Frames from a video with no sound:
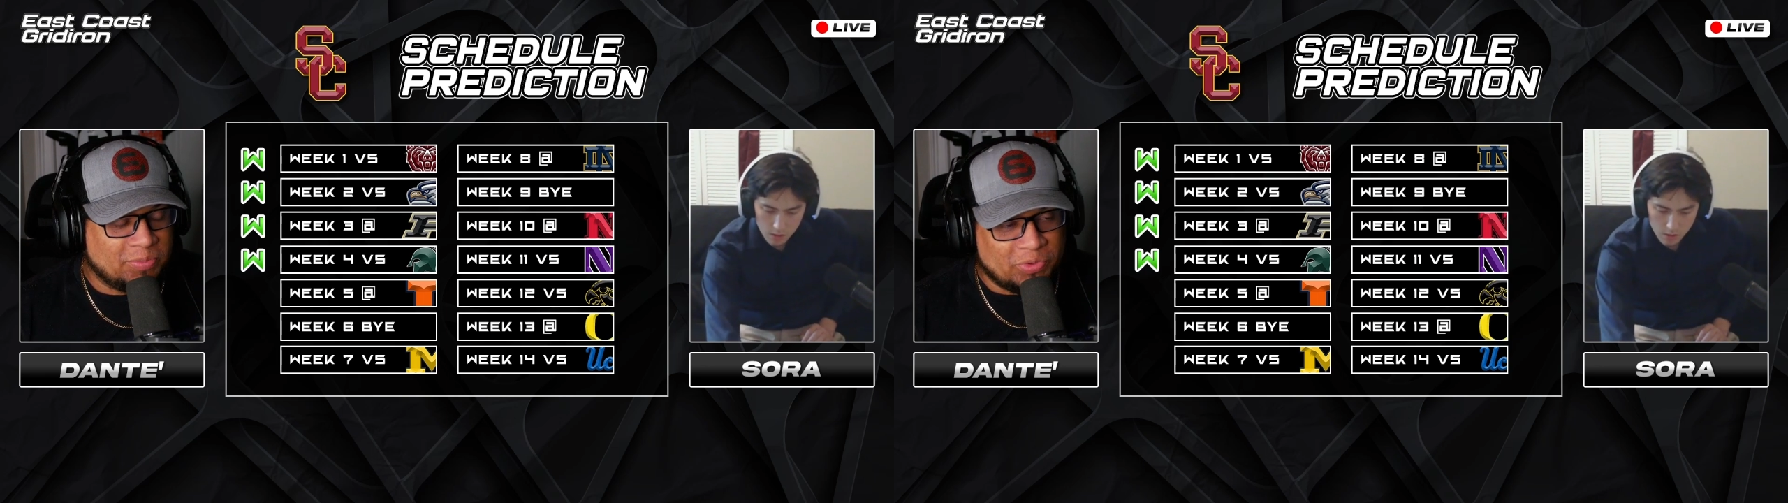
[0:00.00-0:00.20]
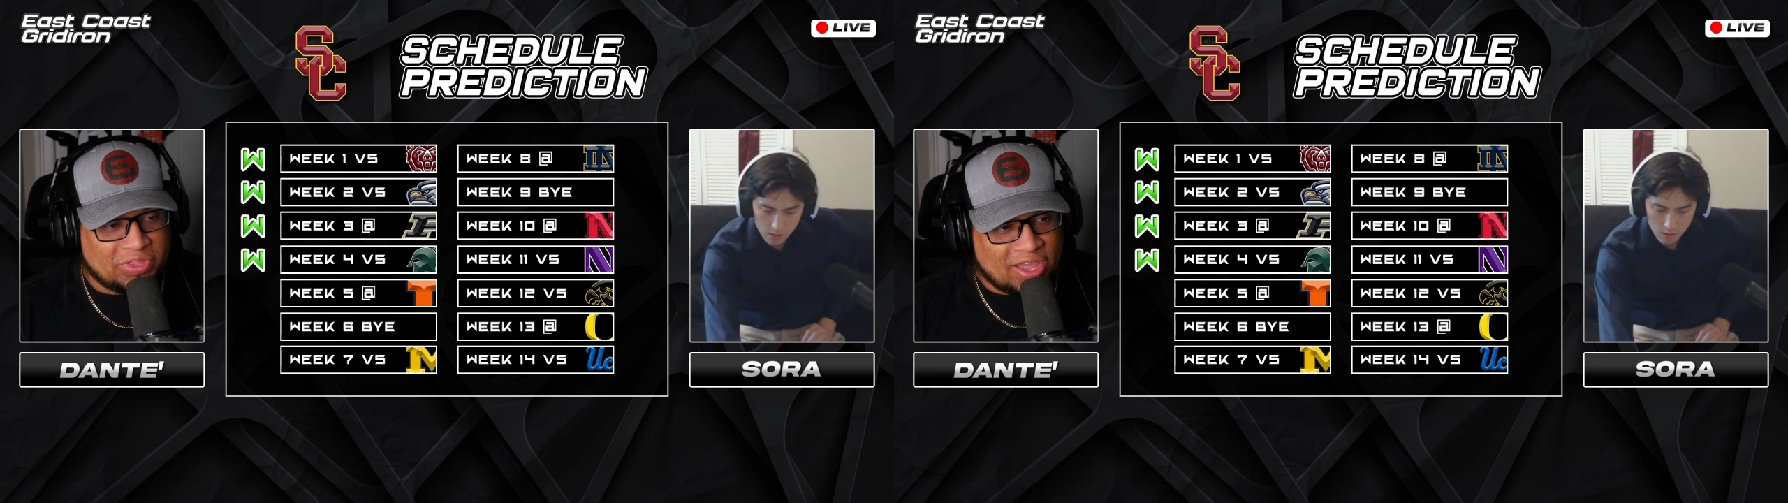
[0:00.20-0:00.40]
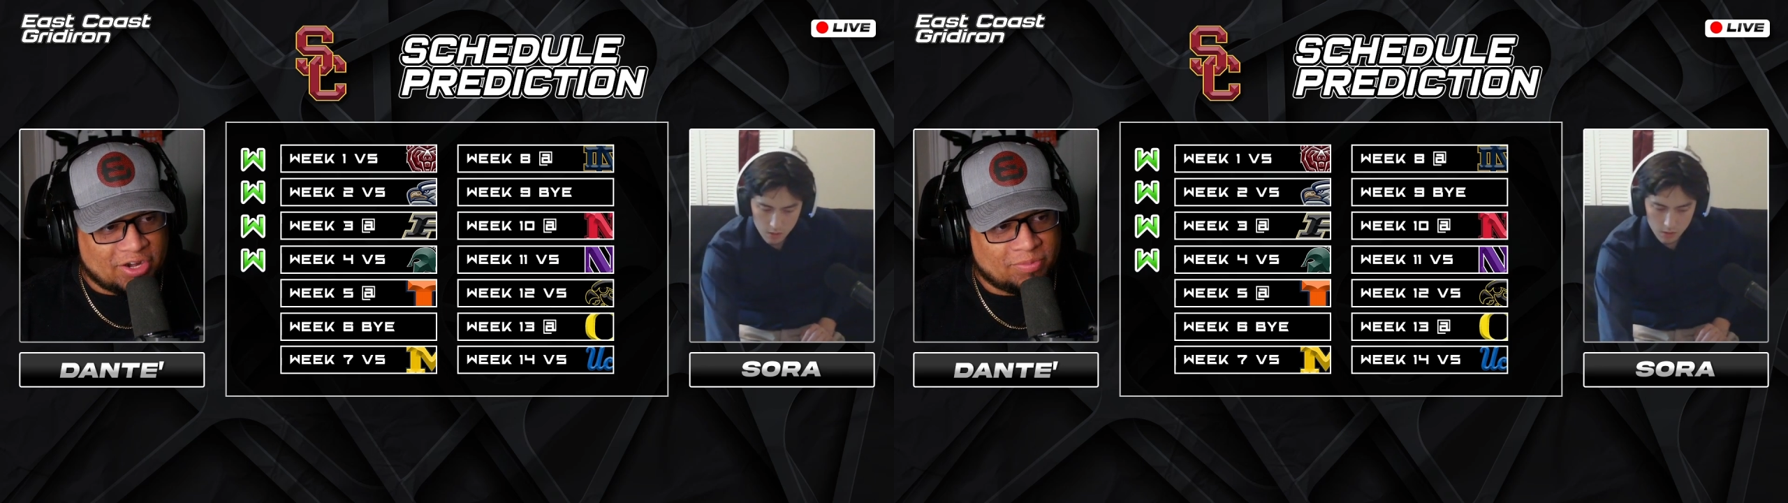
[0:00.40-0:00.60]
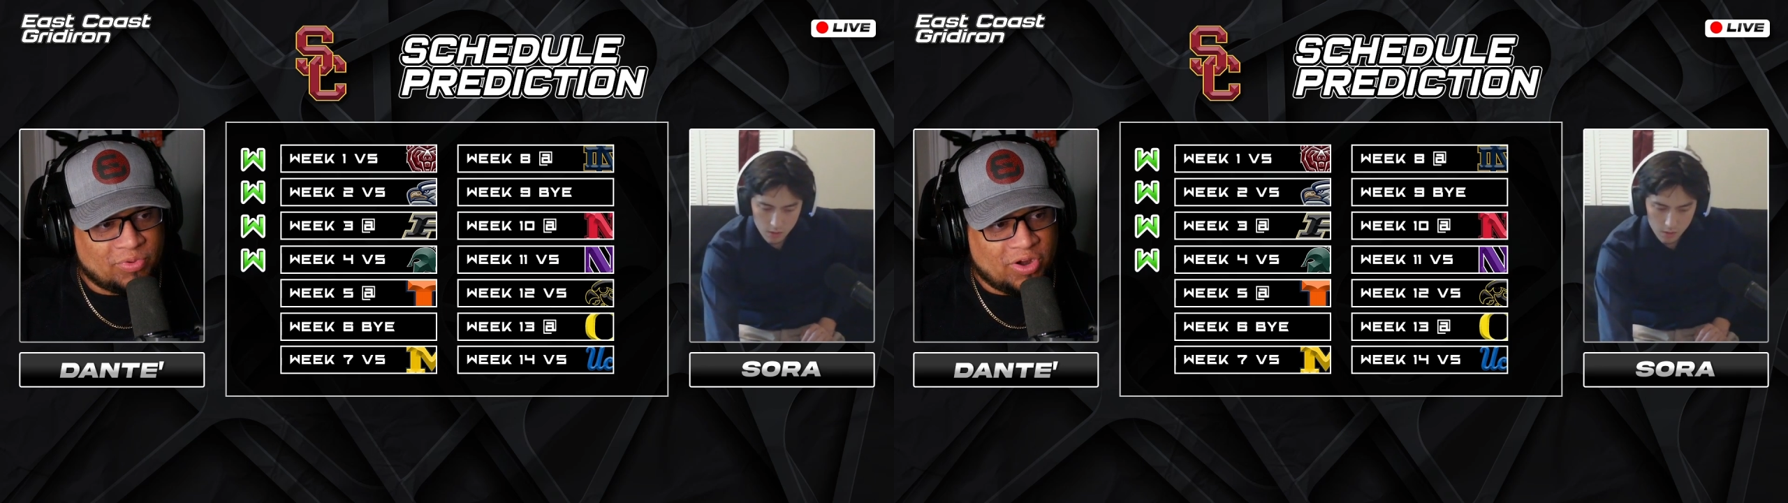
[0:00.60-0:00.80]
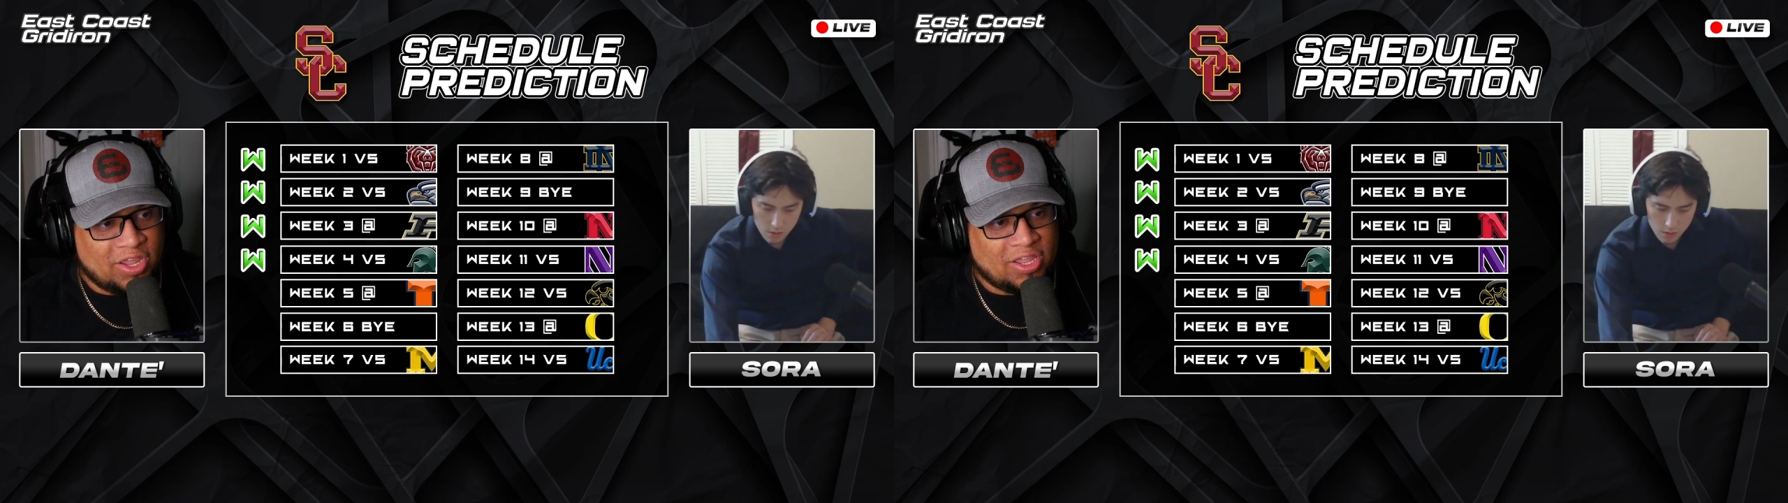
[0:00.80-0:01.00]
without a
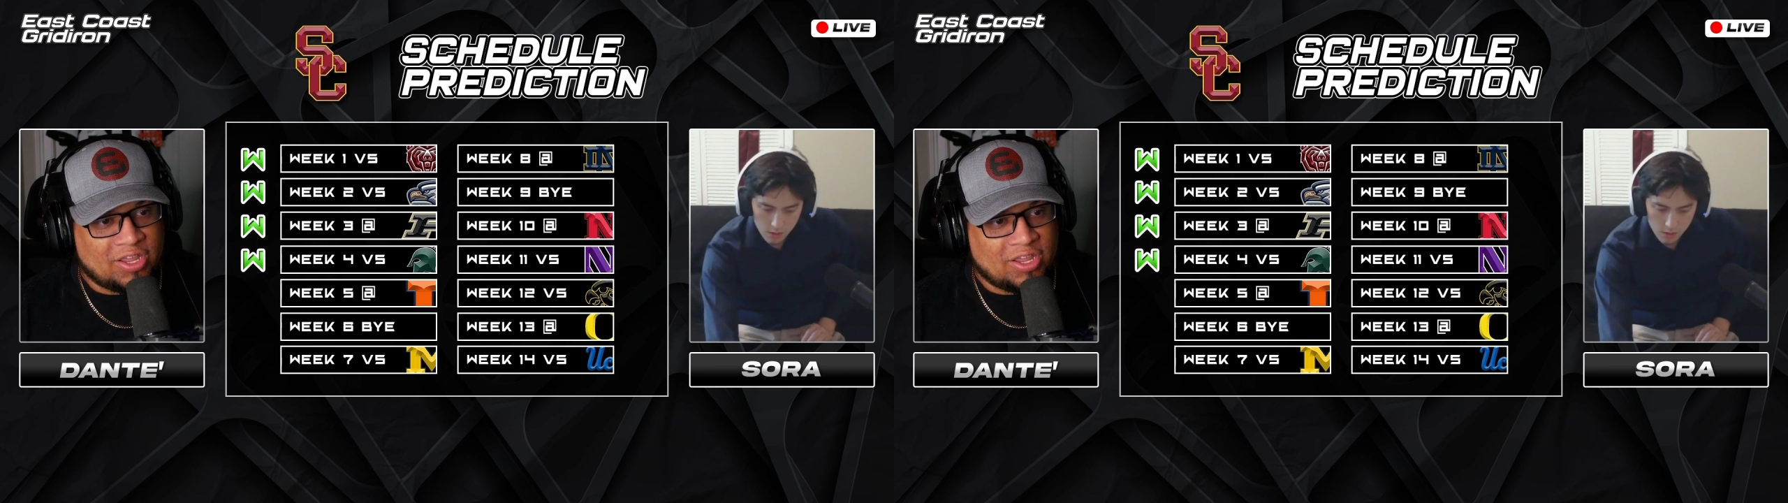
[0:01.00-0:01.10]
break,